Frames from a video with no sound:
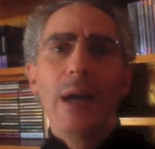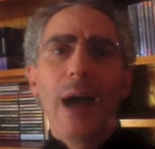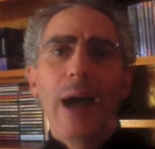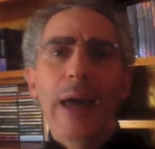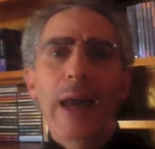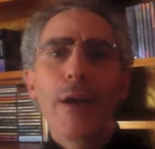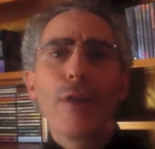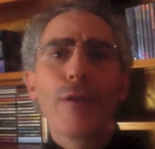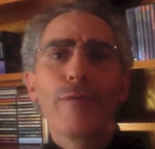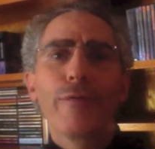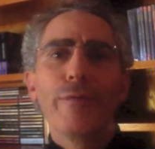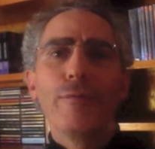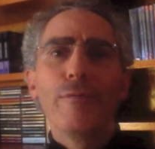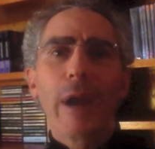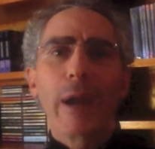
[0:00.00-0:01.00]
I got another
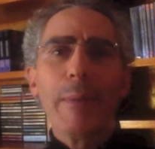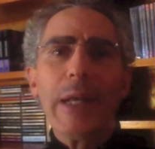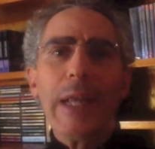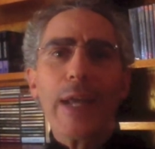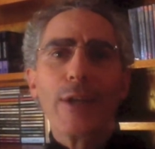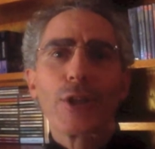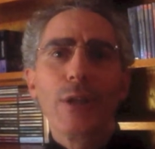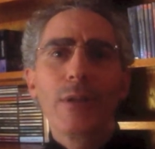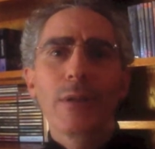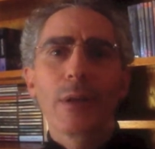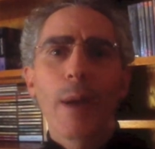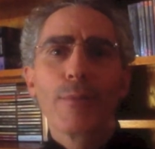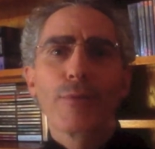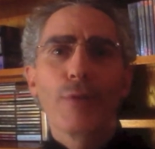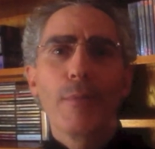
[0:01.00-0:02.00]
recommendation.
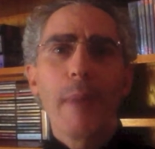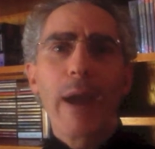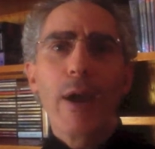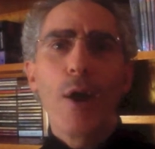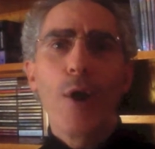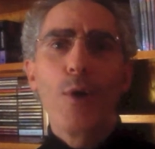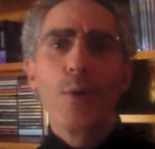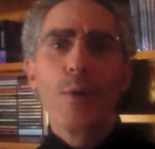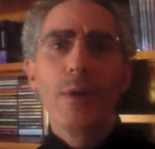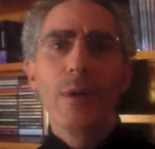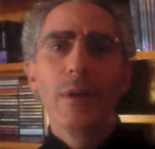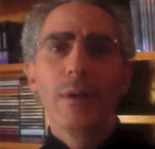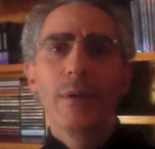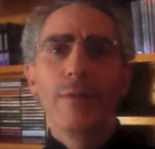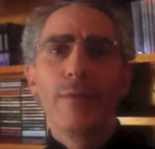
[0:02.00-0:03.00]
Comes from my own
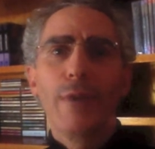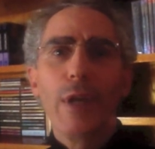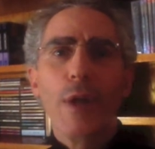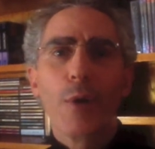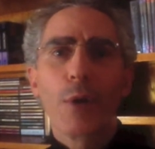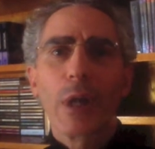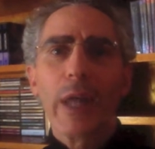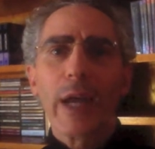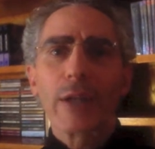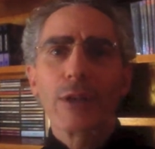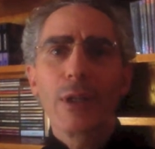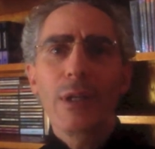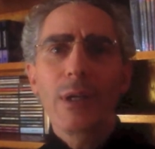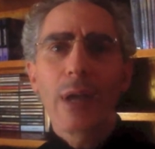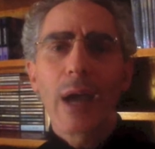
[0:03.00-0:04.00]
video
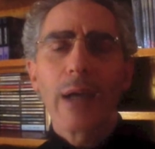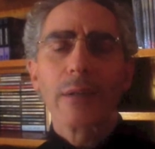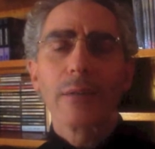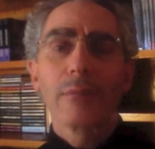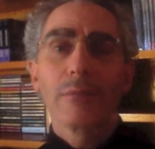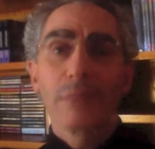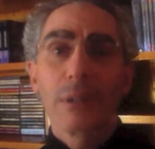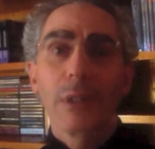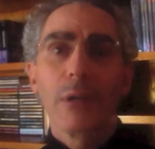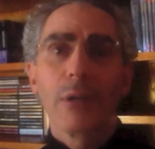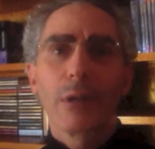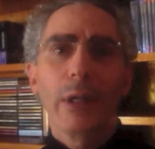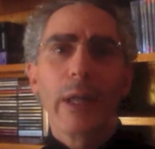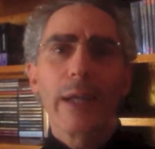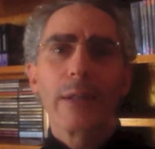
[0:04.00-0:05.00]
collection. I still
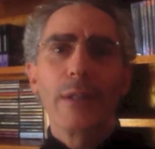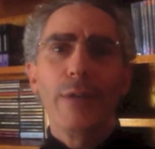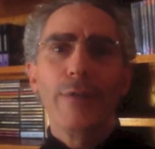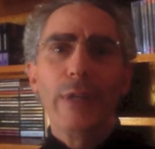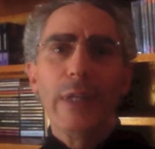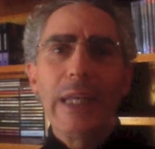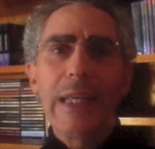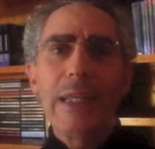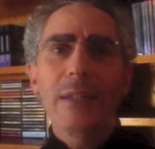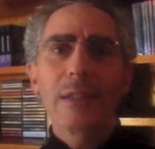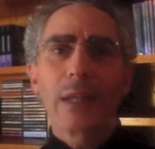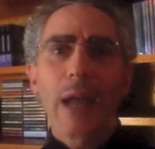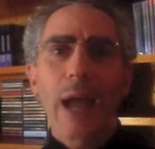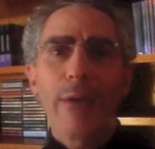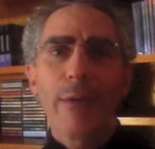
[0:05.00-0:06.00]
collect DVDs,
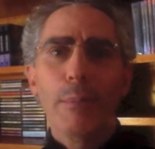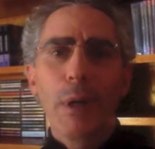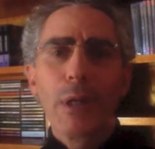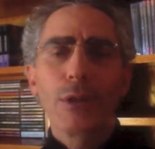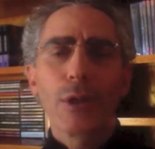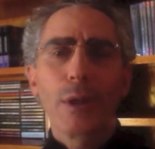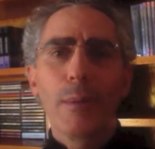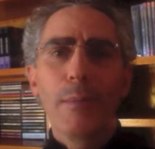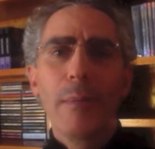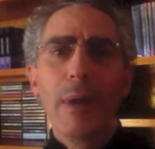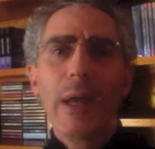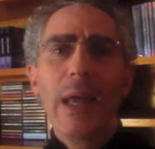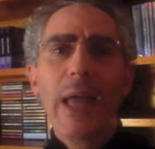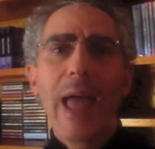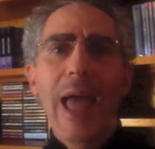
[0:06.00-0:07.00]
and I have a bunch of them.
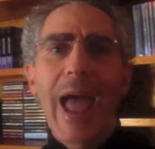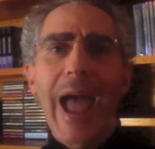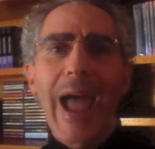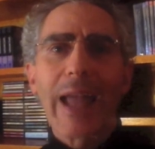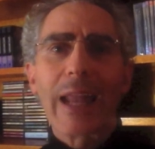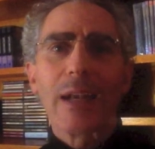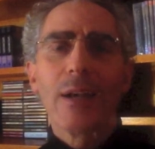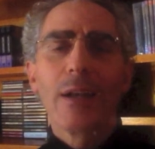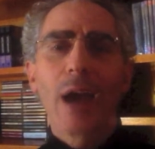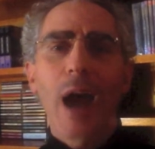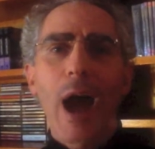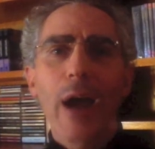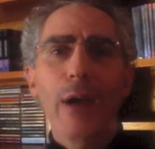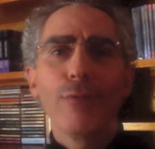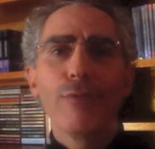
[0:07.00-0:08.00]
And
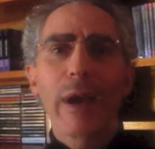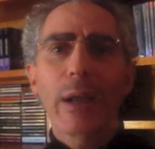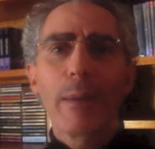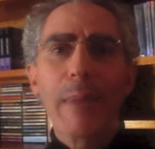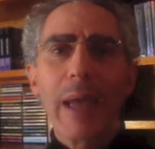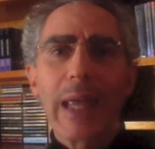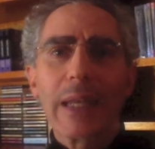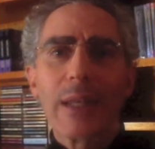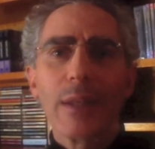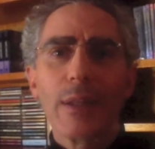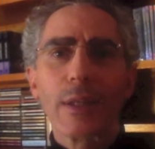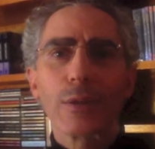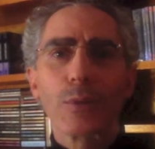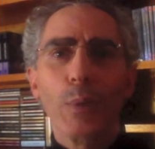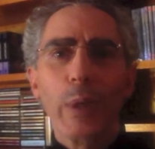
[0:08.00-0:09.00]
I recommend
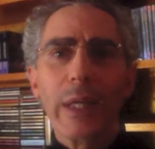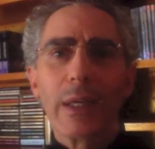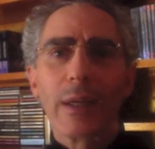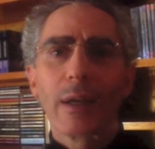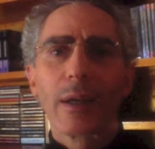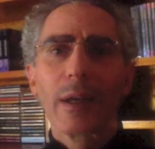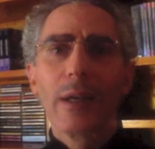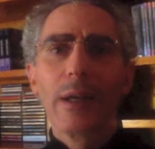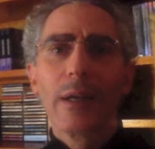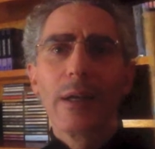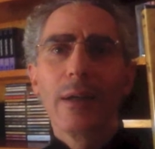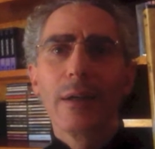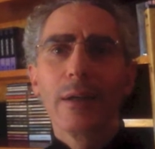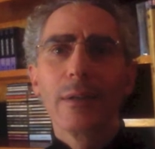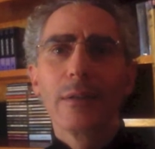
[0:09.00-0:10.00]
this week
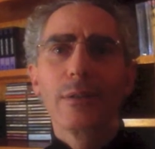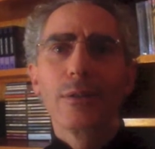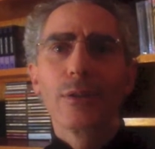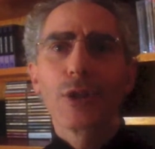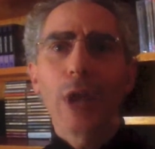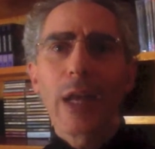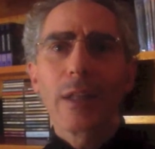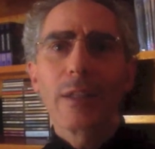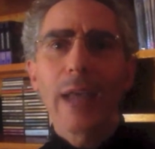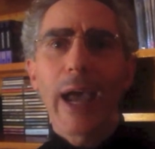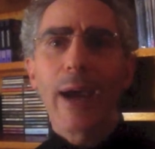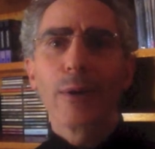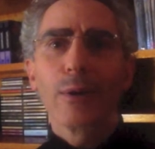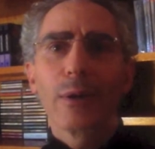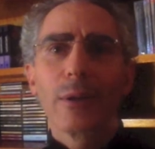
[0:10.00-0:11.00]

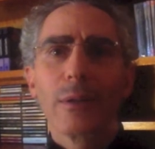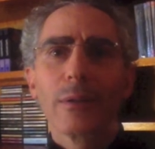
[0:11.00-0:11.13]
Chinatown,